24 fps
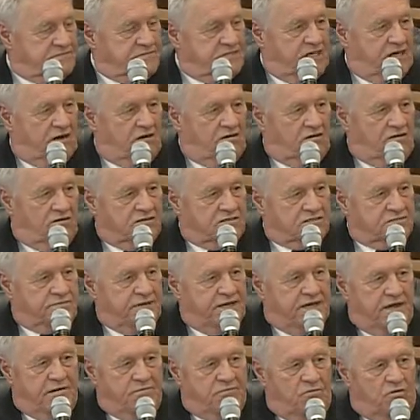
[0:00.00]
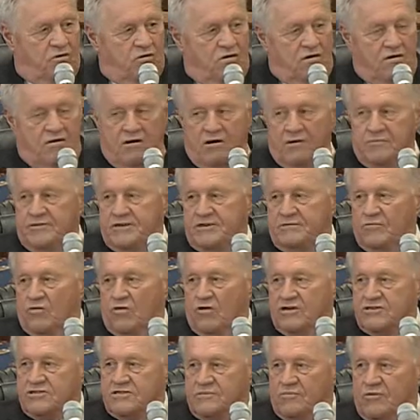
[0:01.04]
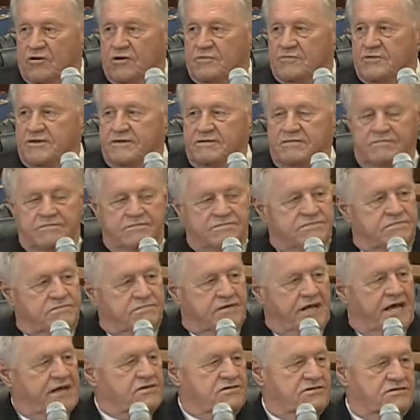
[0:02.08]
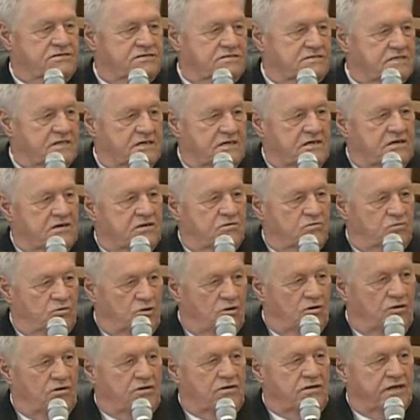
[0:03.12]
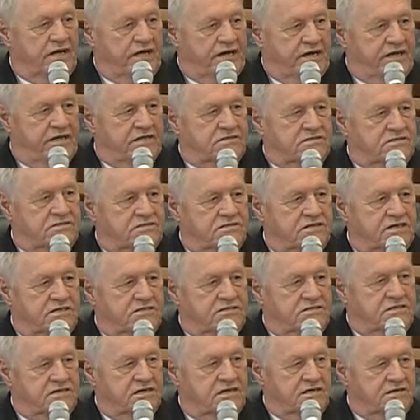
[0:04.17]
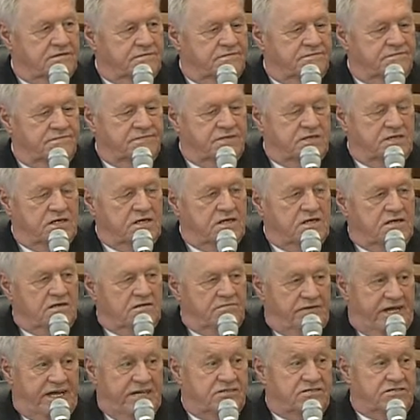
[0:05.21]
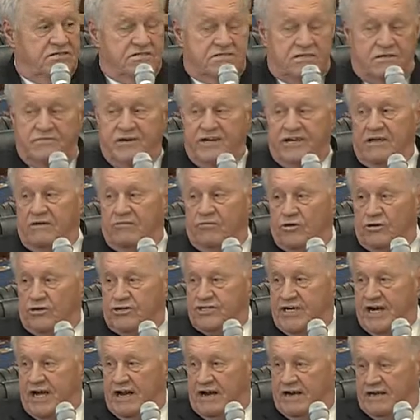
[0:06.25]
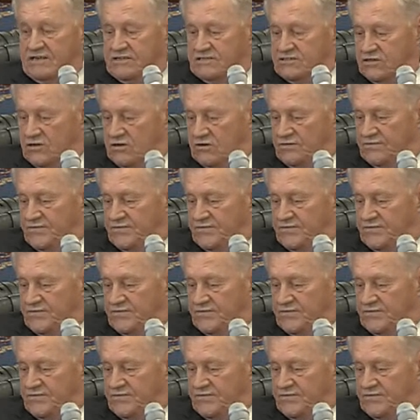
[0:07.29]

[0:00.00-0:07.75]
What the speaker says: It's become more urban, more suburban, less rural, and it's makes this committee a real challenge. So,